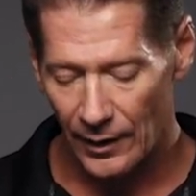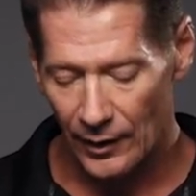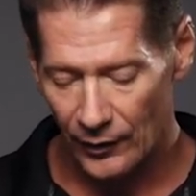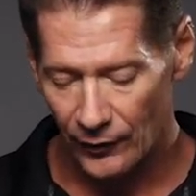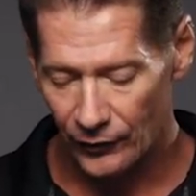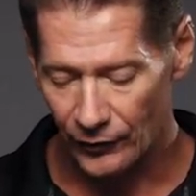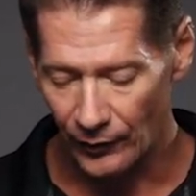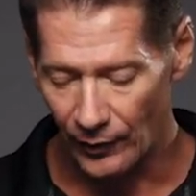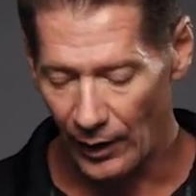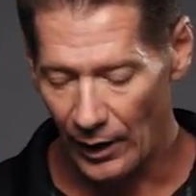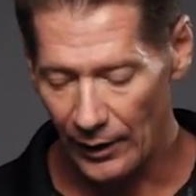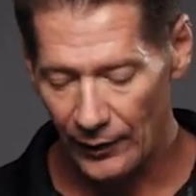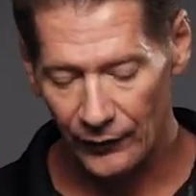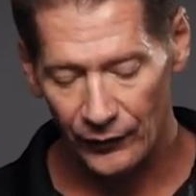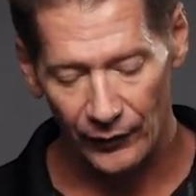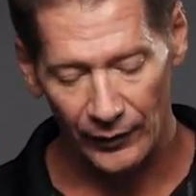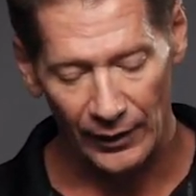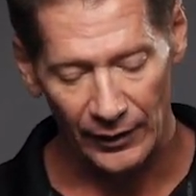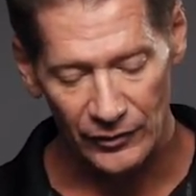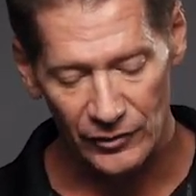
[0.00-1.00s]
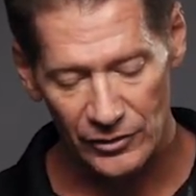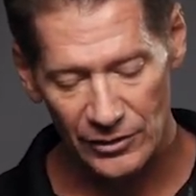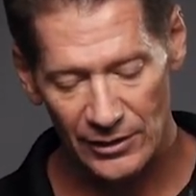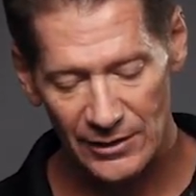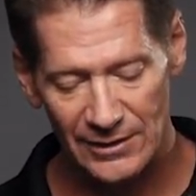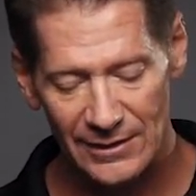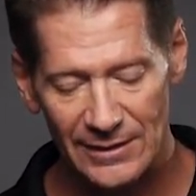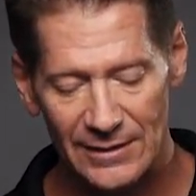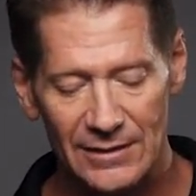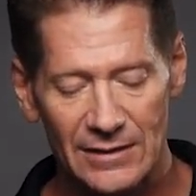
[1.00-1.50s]
So honestly, it's
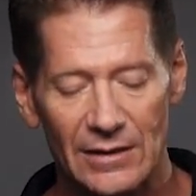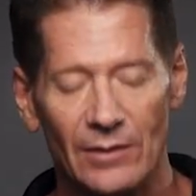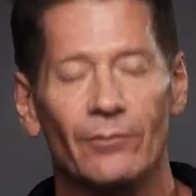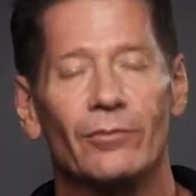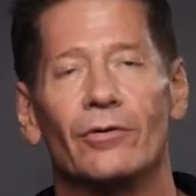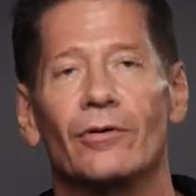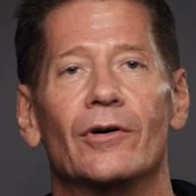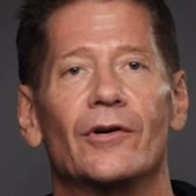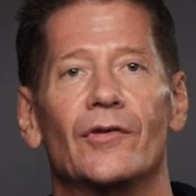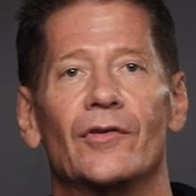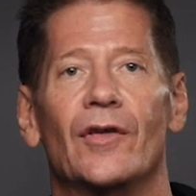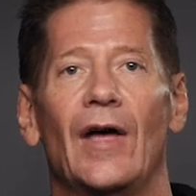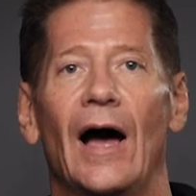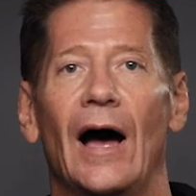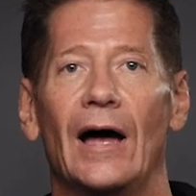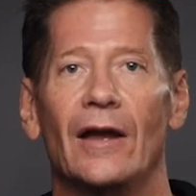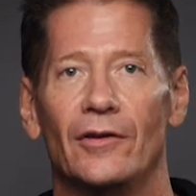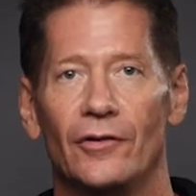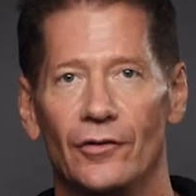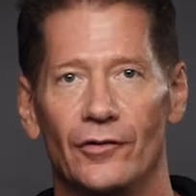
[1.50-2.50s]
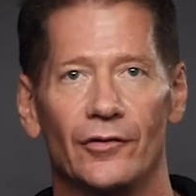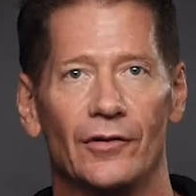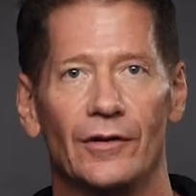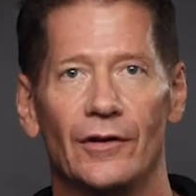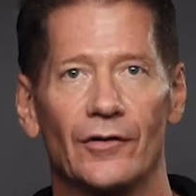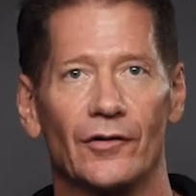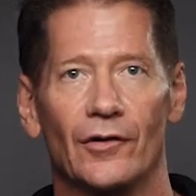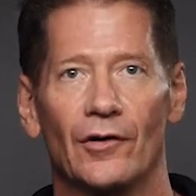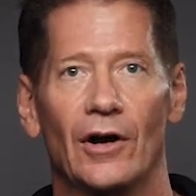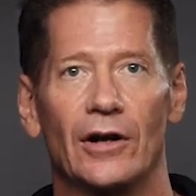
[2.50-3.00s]
just as simple as that, using
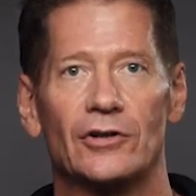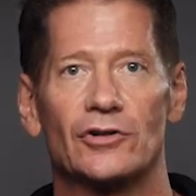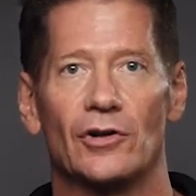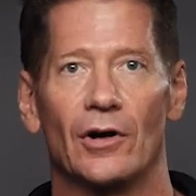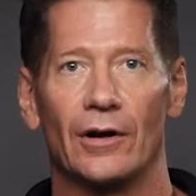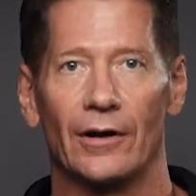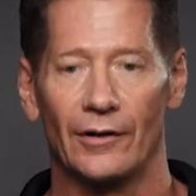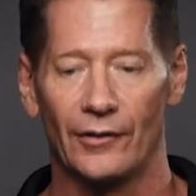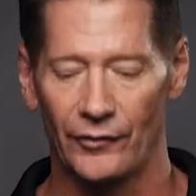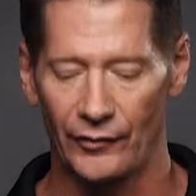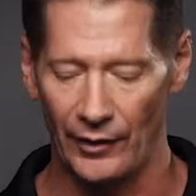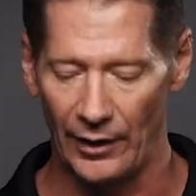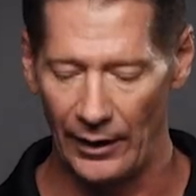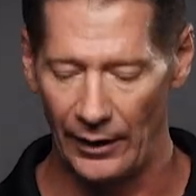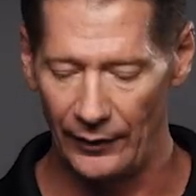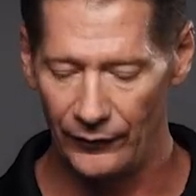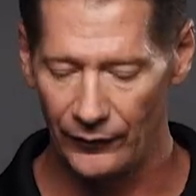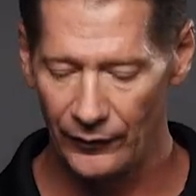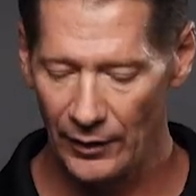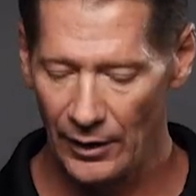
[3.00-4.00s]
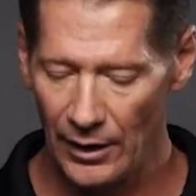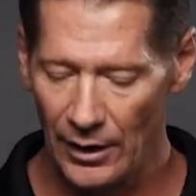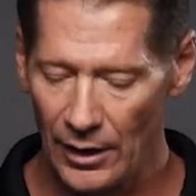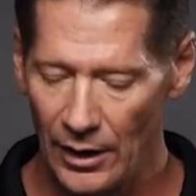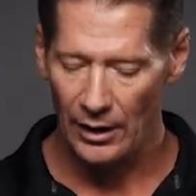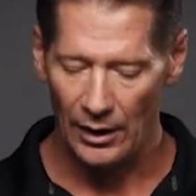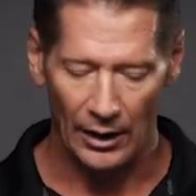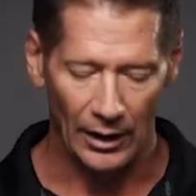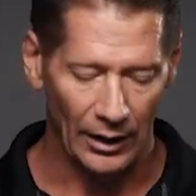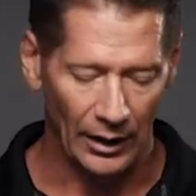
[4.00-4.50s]
these electronic signs.
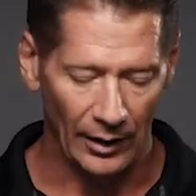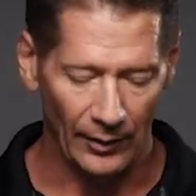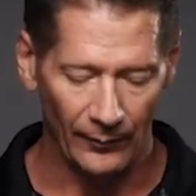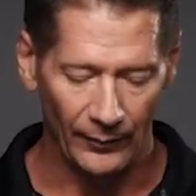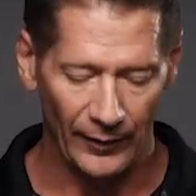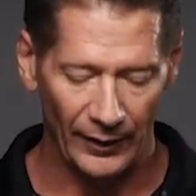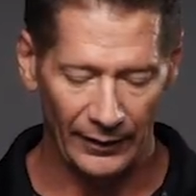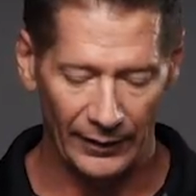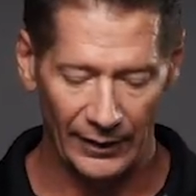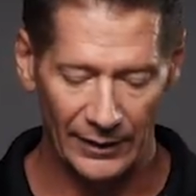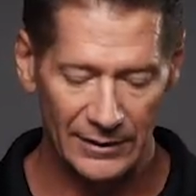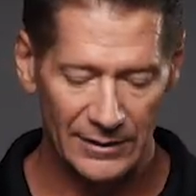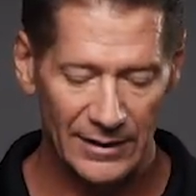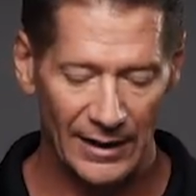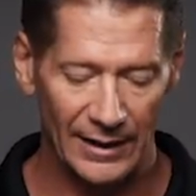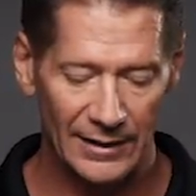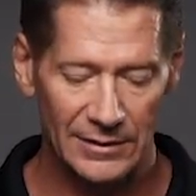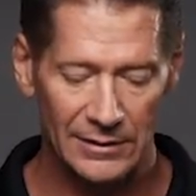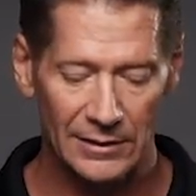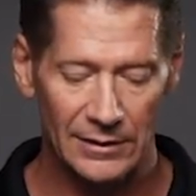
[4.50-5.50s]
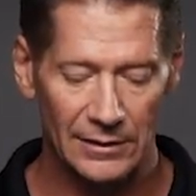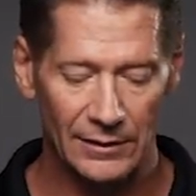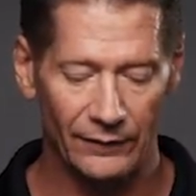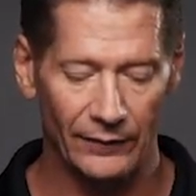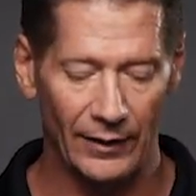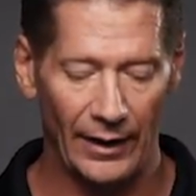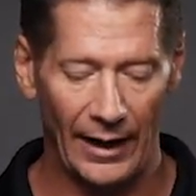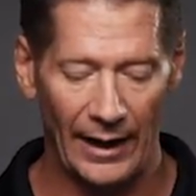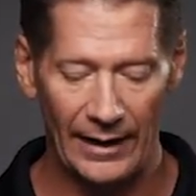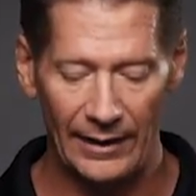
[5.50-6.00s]
Again, test the
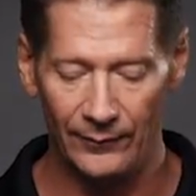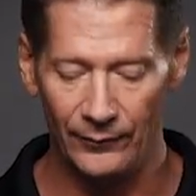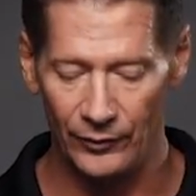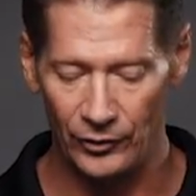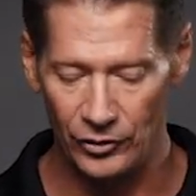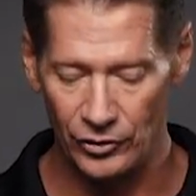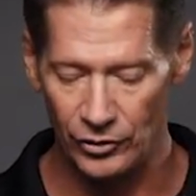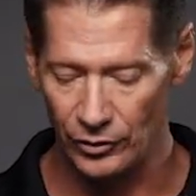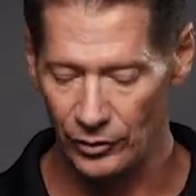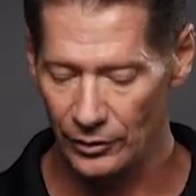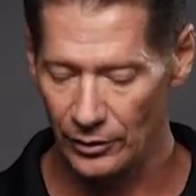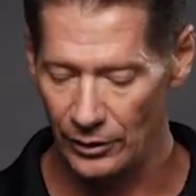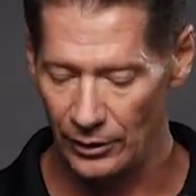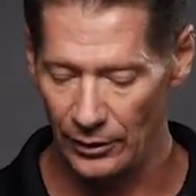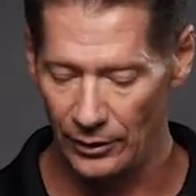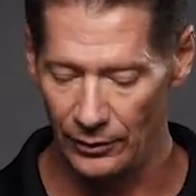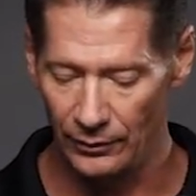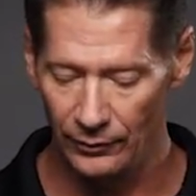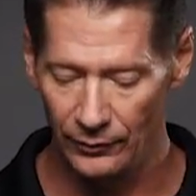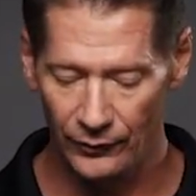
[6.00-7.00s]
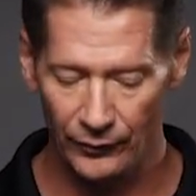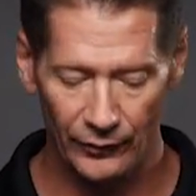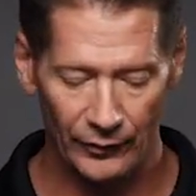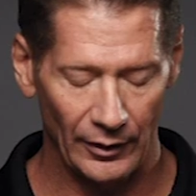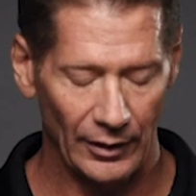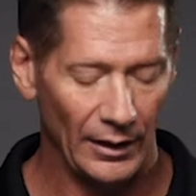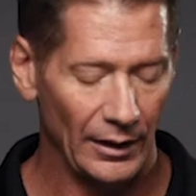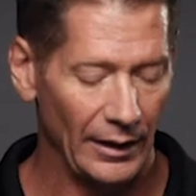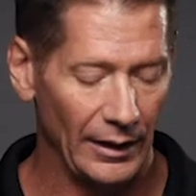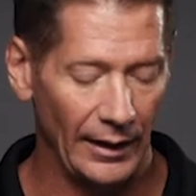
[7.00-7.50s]
different items that you're going to use,
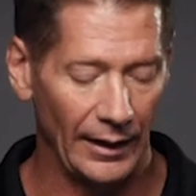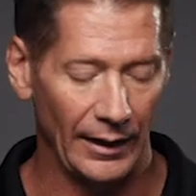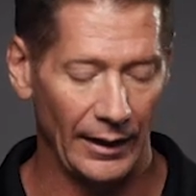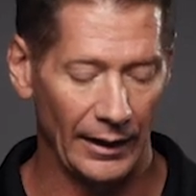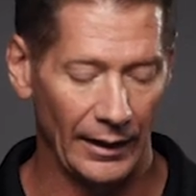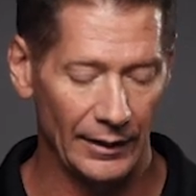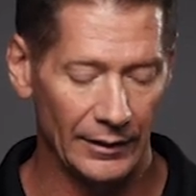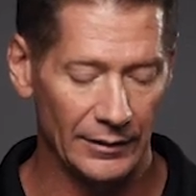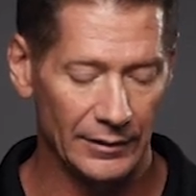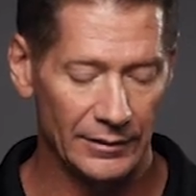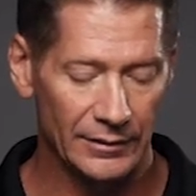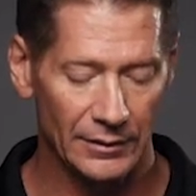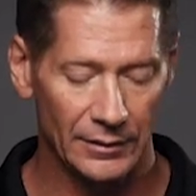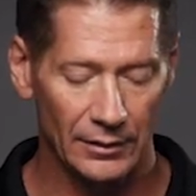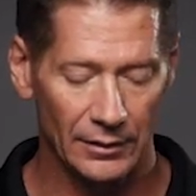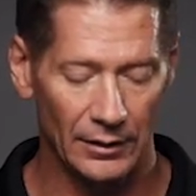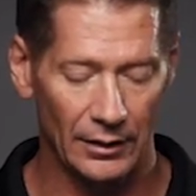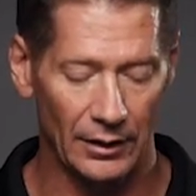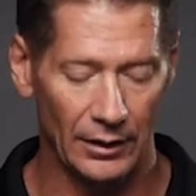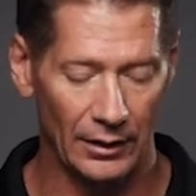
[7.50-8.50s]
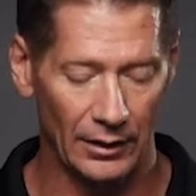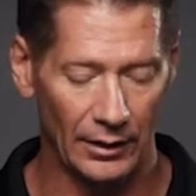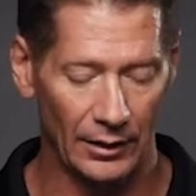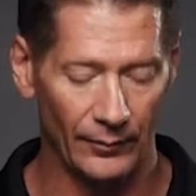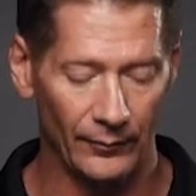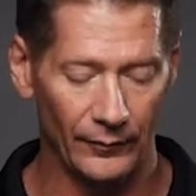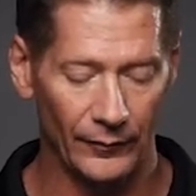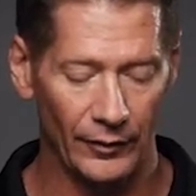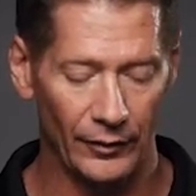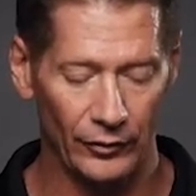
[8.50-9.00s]
and
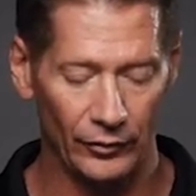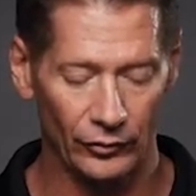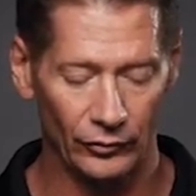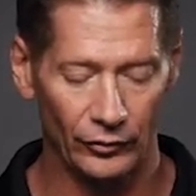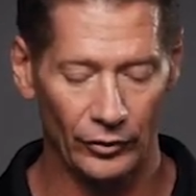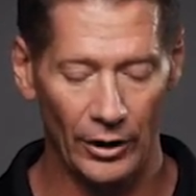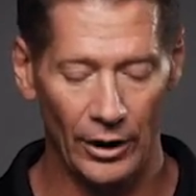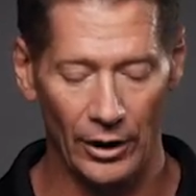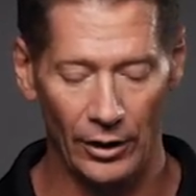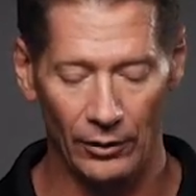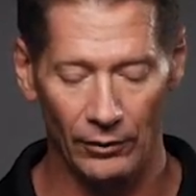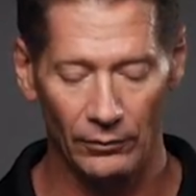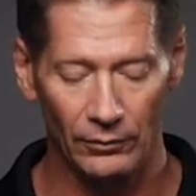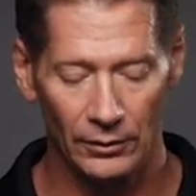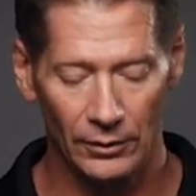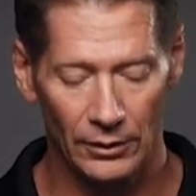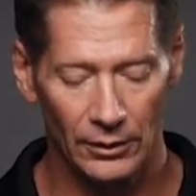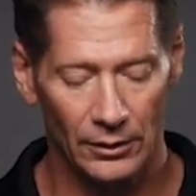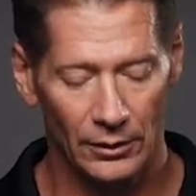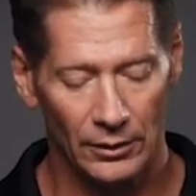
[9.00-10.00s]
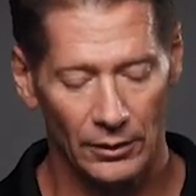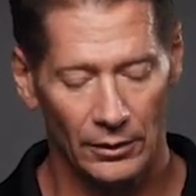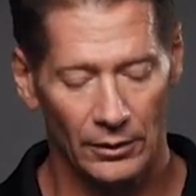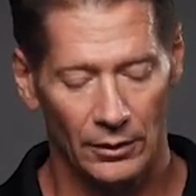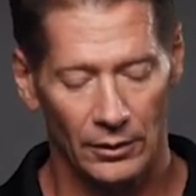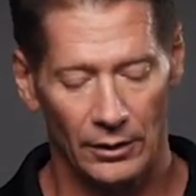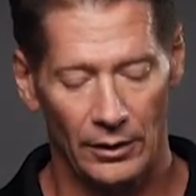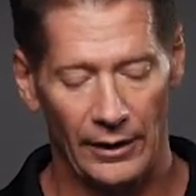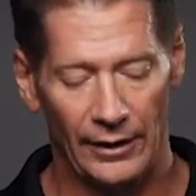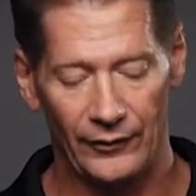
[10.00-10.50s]
you'll know
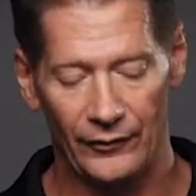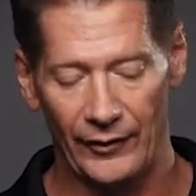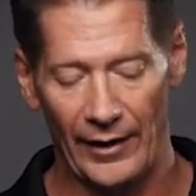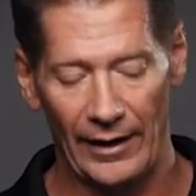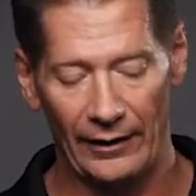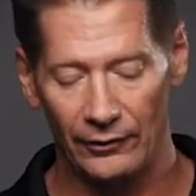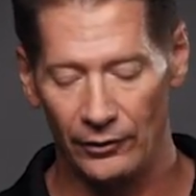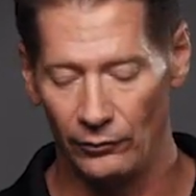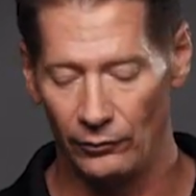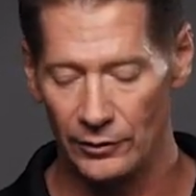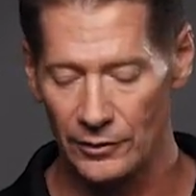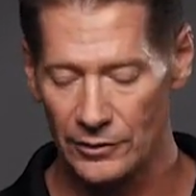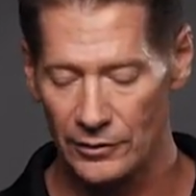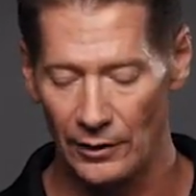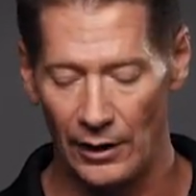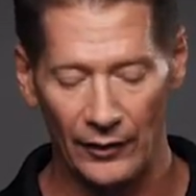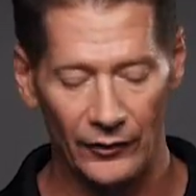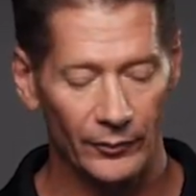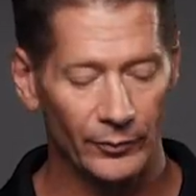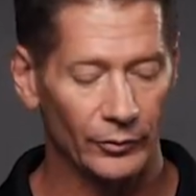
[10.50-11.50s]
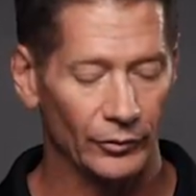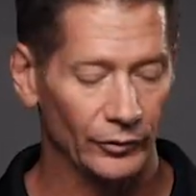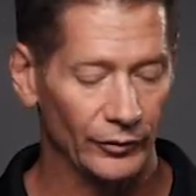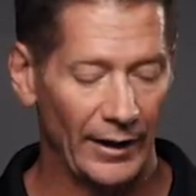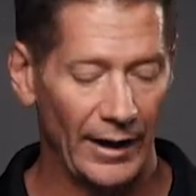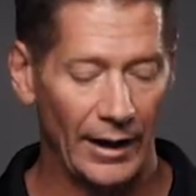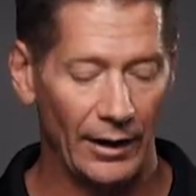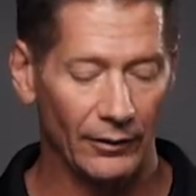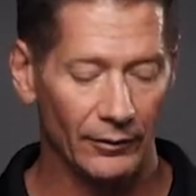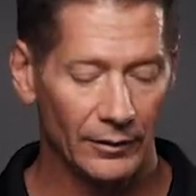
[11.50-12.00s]
exactly which slot's pulled
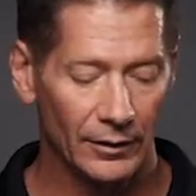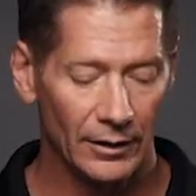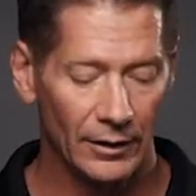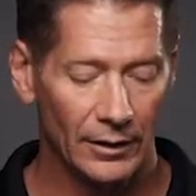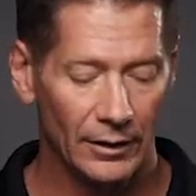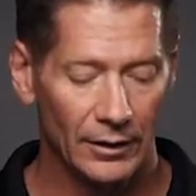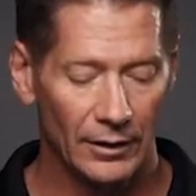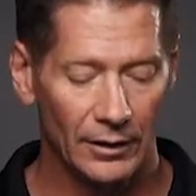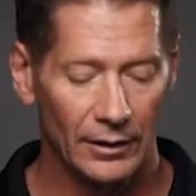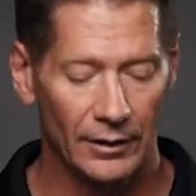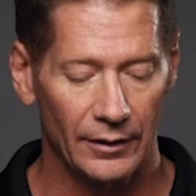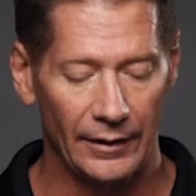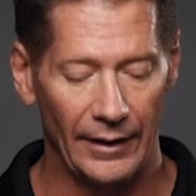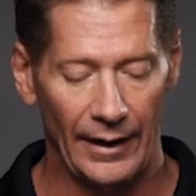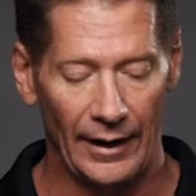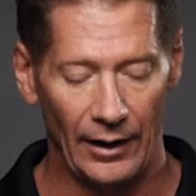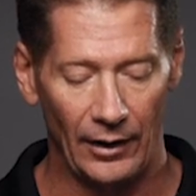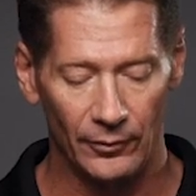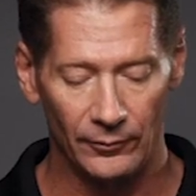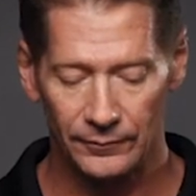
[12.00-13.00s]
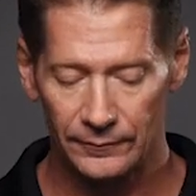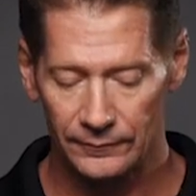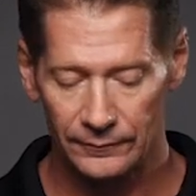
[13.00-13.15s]
out. Now,